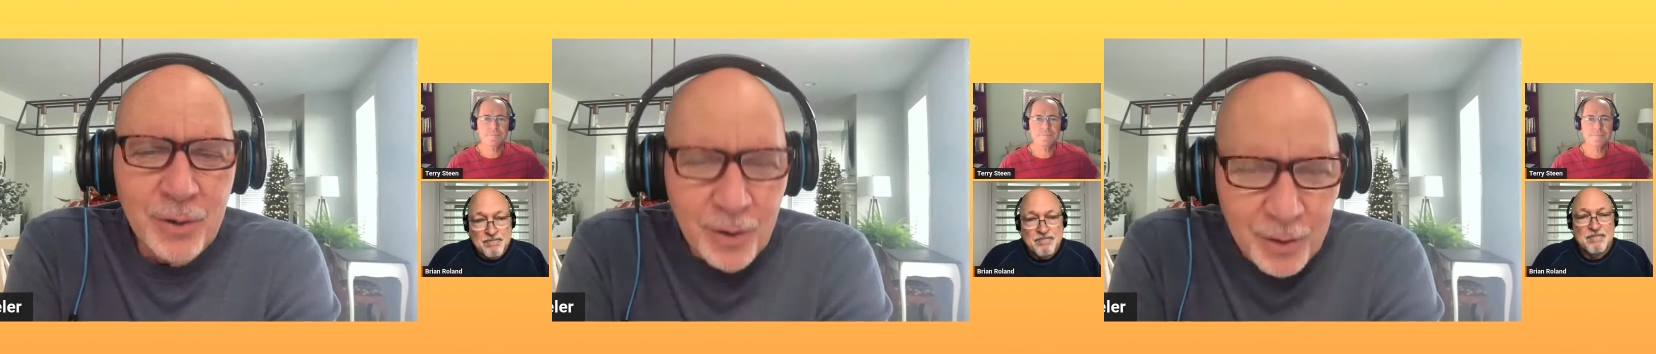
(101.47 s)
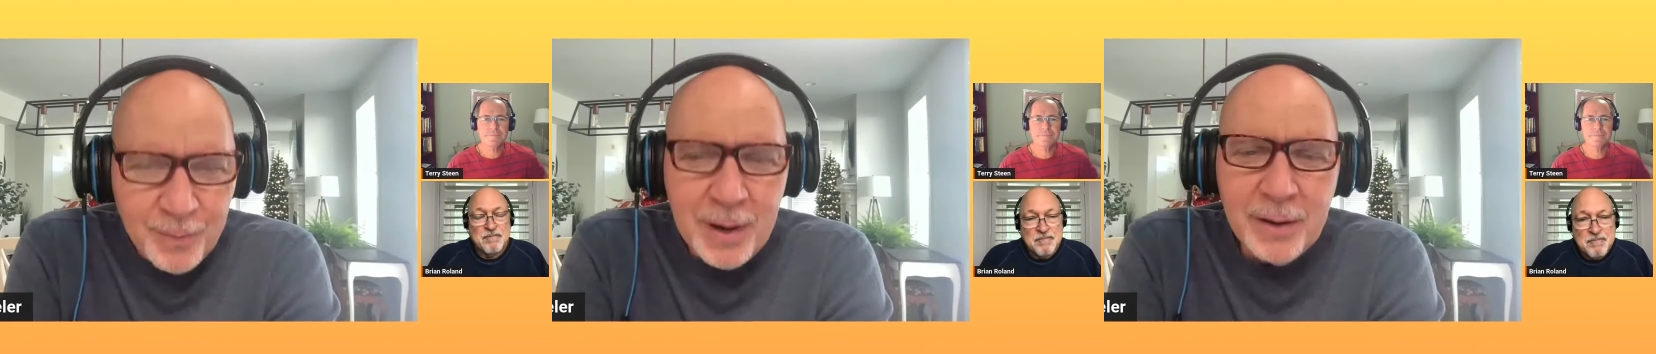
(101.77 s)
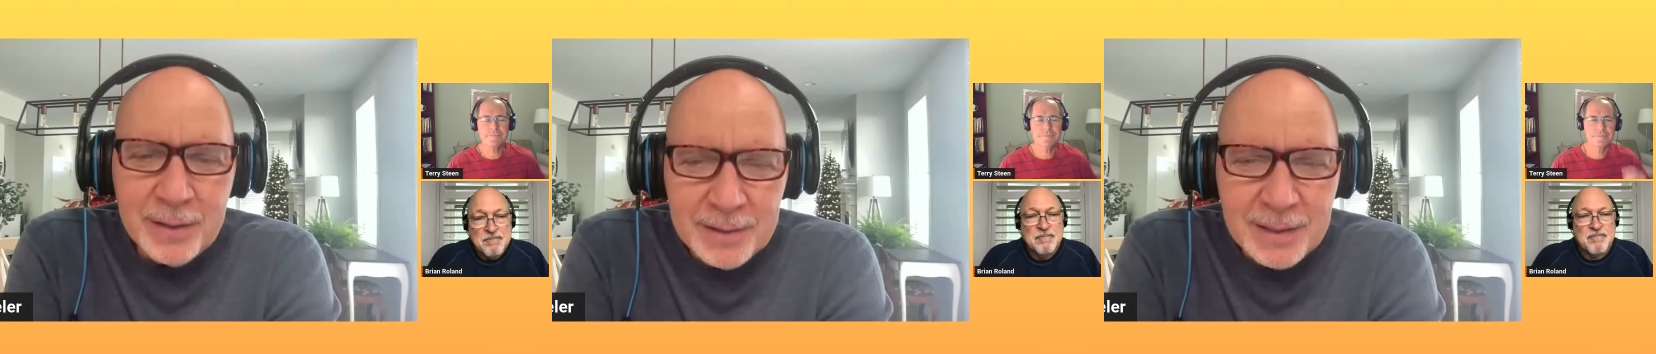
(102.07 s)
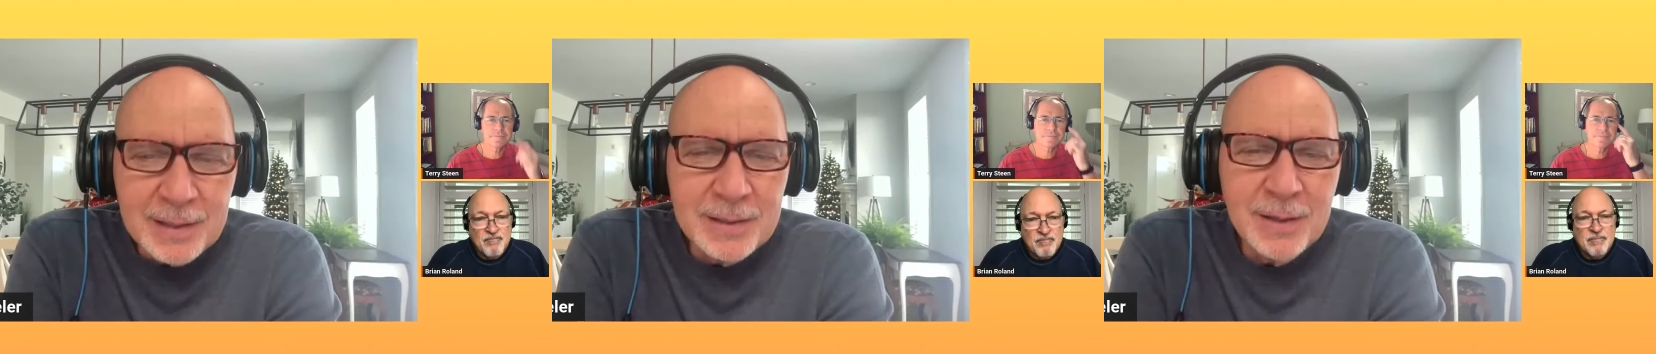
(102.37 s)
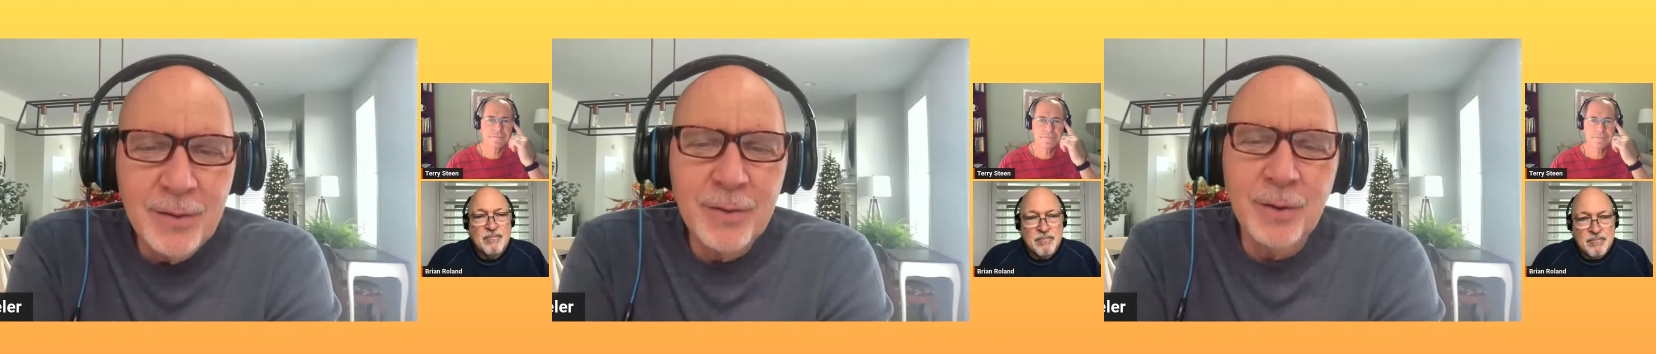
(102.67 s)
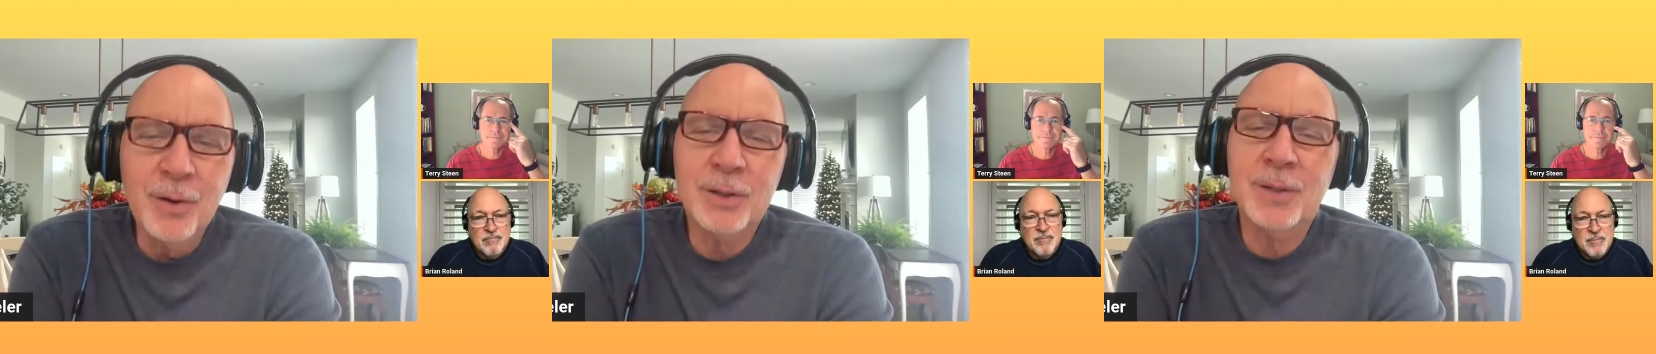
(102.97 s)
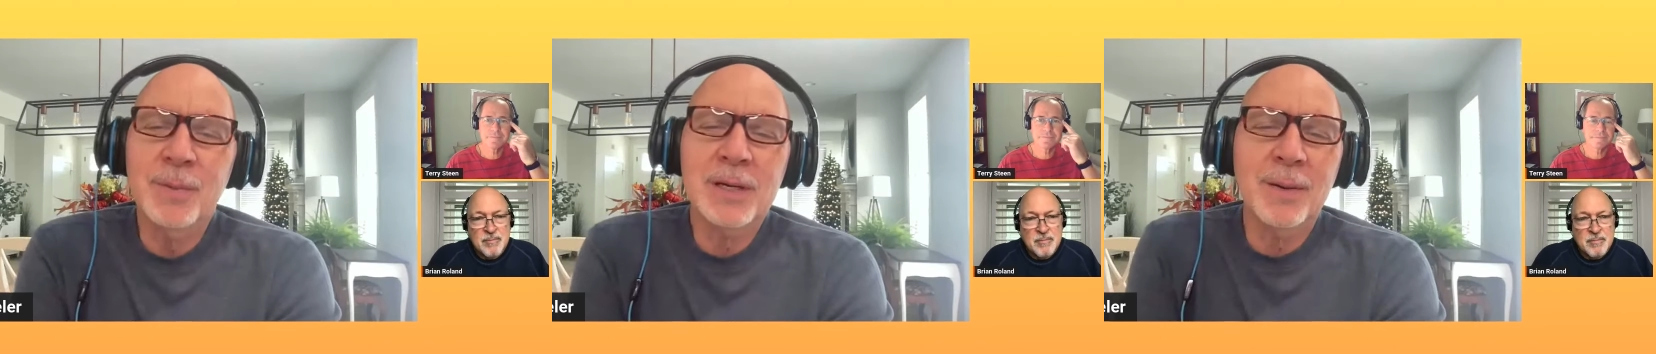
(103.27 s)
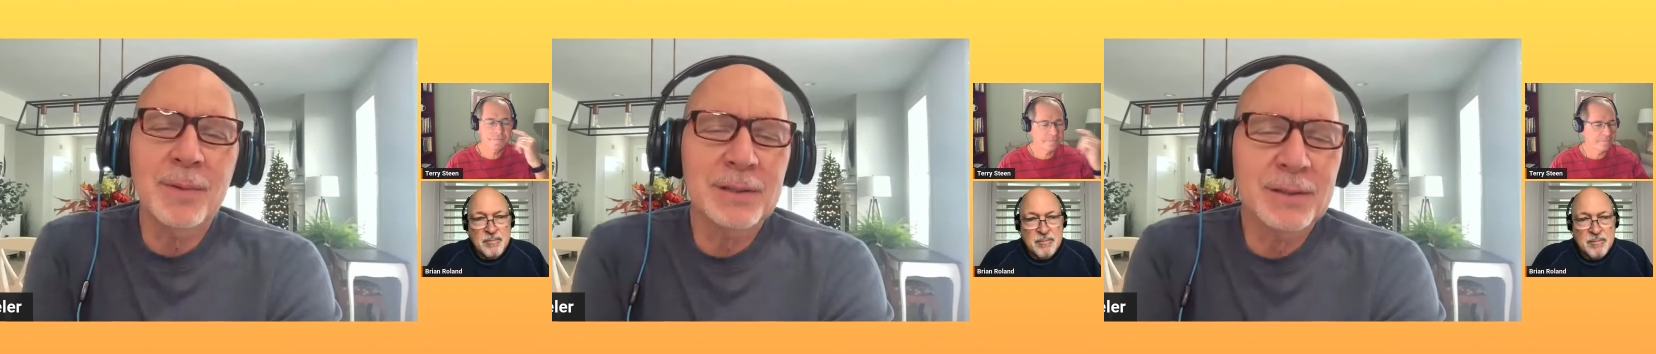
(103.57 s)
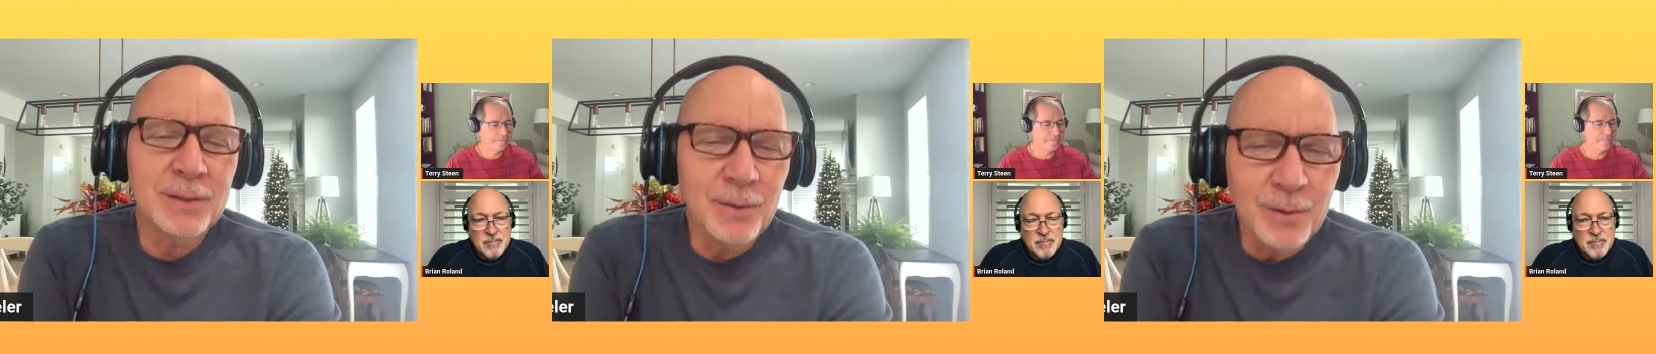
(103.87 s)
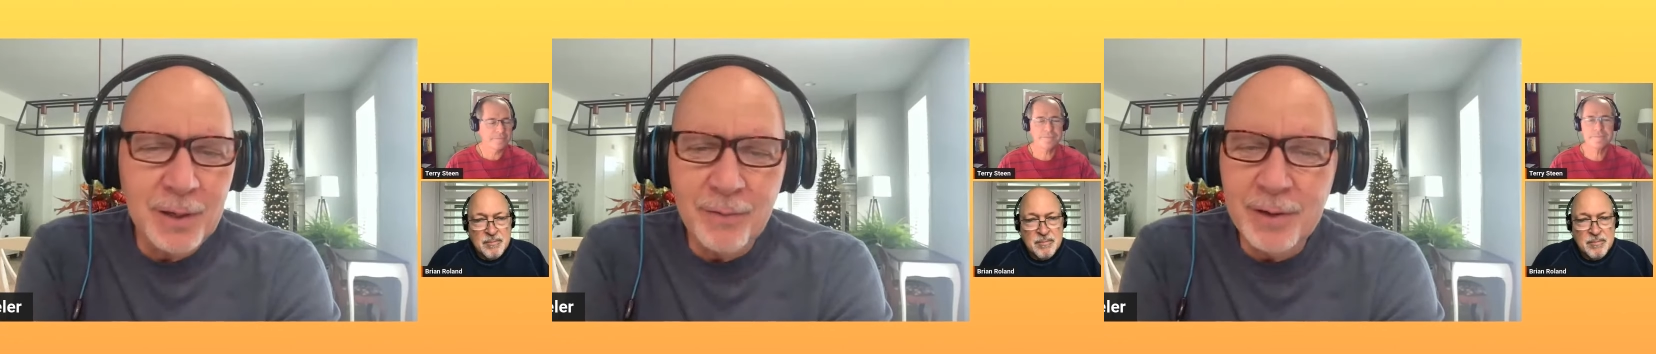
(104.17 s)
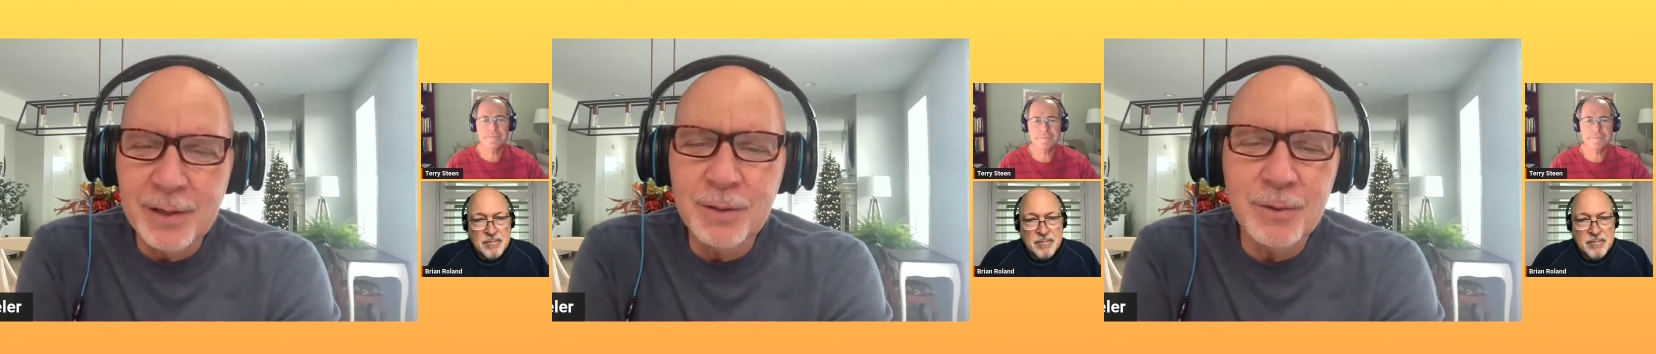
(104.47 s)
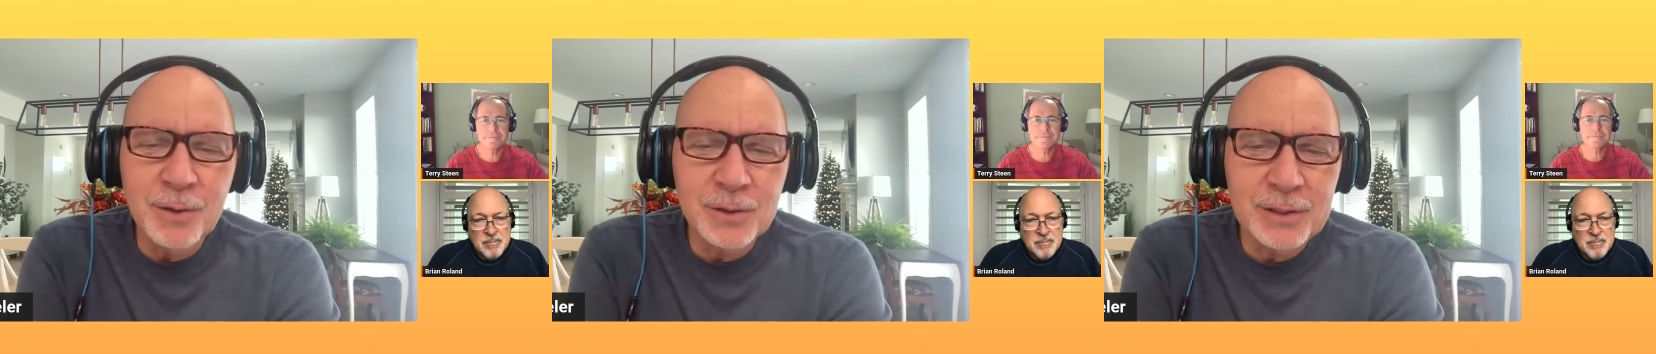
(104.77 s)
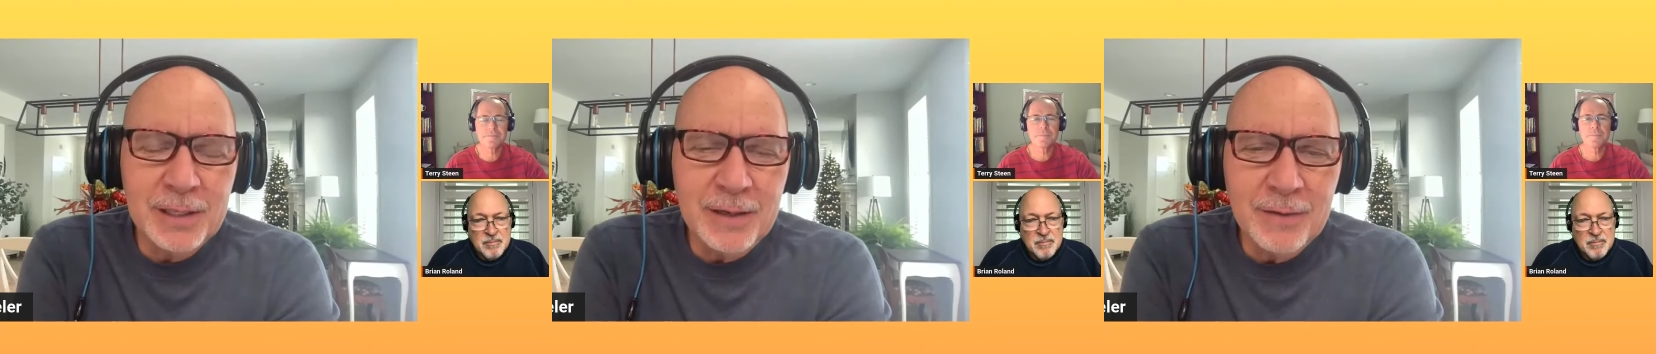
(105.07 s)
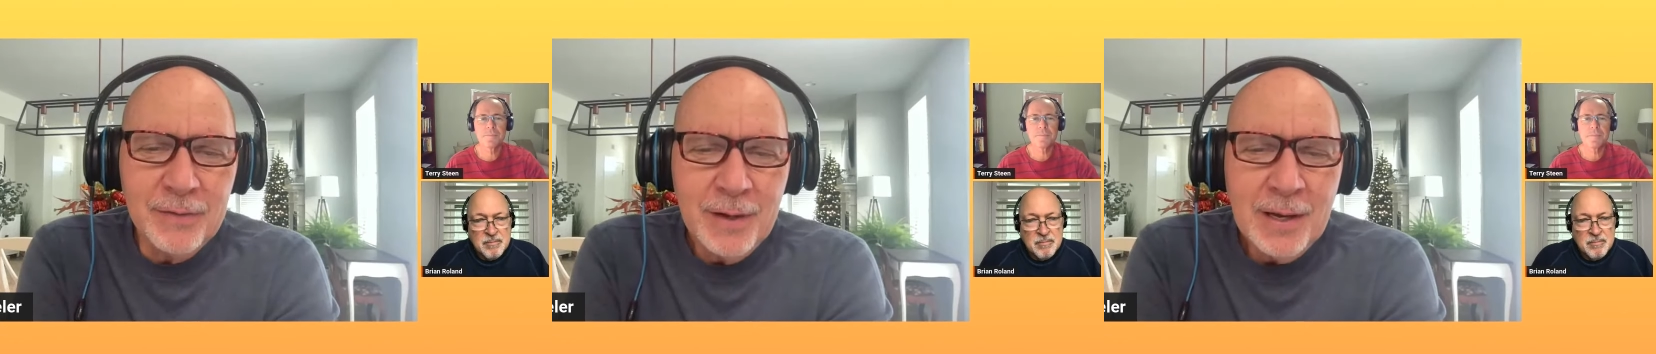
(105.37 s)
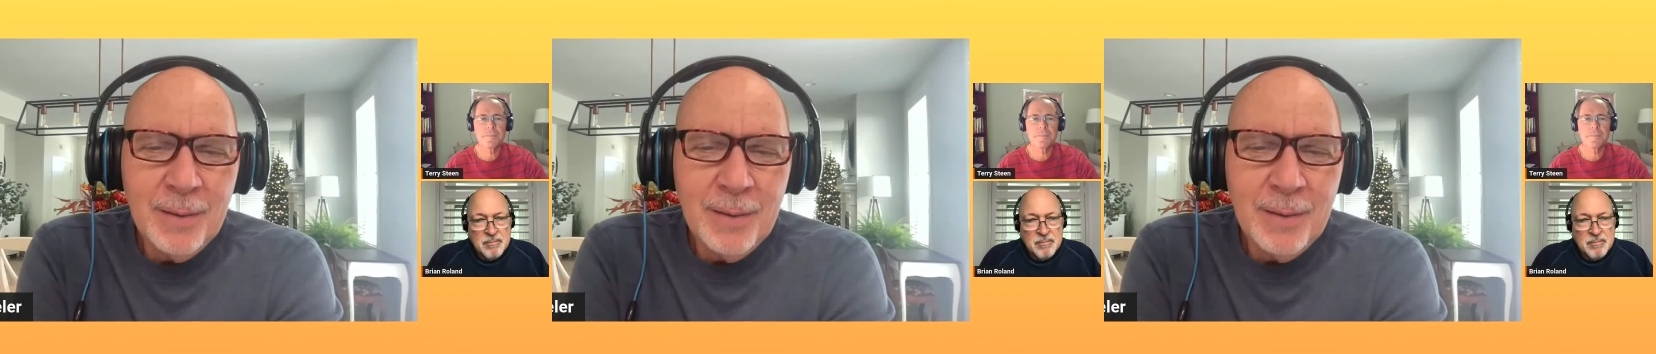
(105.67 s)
Speaker 1: heard about it that, you know, the Lord could be coming soon every New Year's Eve.